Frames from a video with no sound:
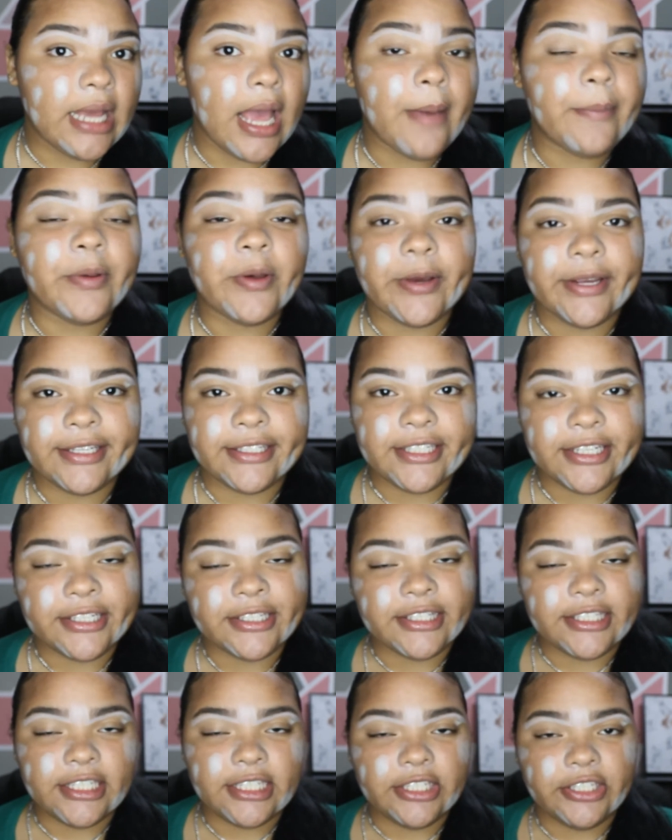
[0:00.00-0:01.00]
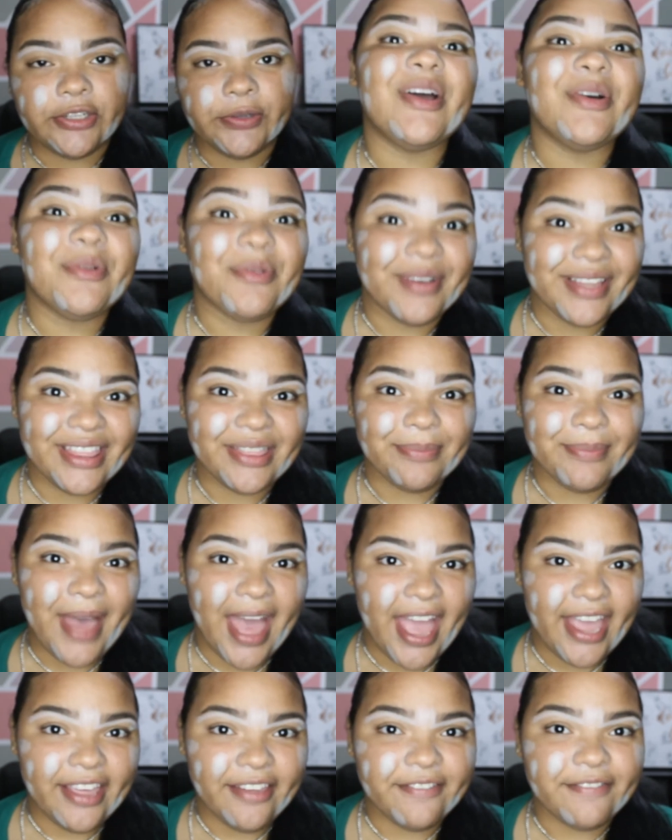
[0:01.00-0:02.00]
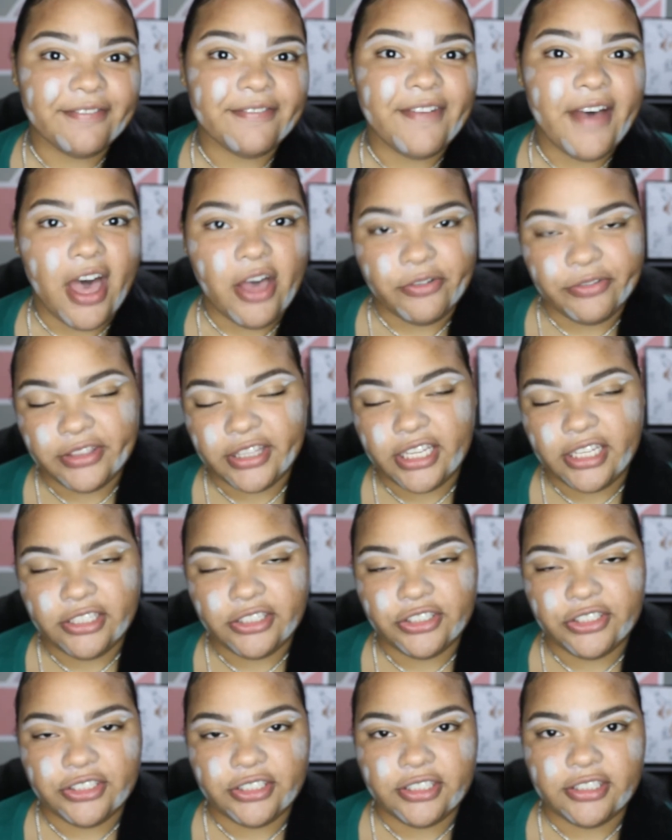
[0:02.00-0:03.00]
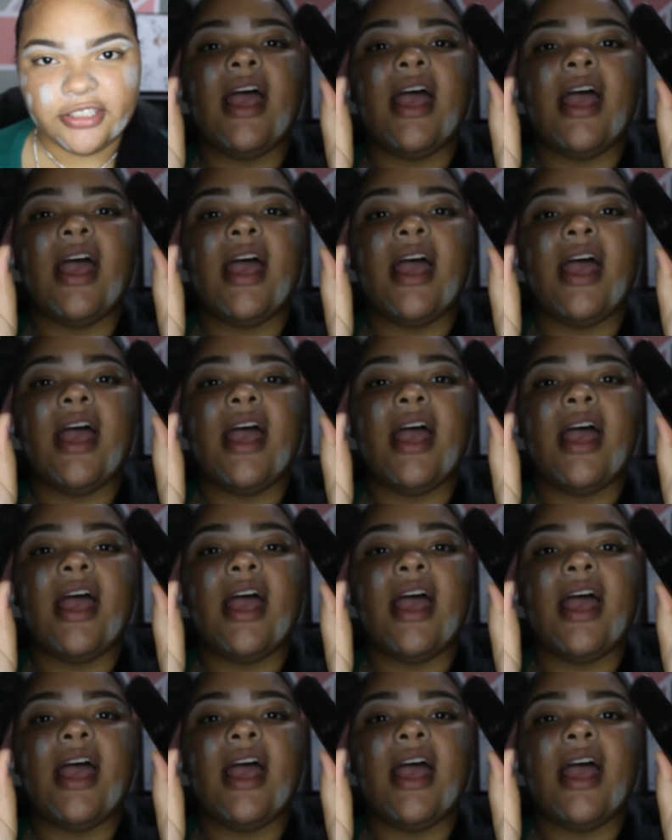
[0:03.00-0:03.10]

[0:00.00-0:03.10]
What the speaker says: I'm going to continue with my foundation.